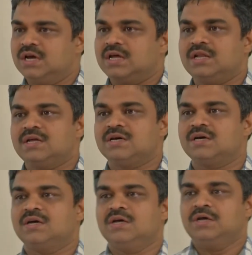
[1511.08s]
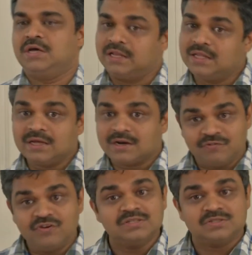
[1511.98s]
And
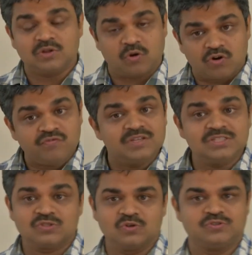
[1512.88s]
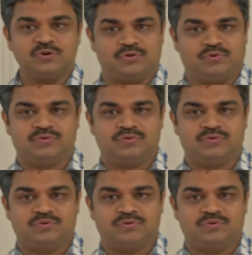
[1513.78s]
the converse is also true.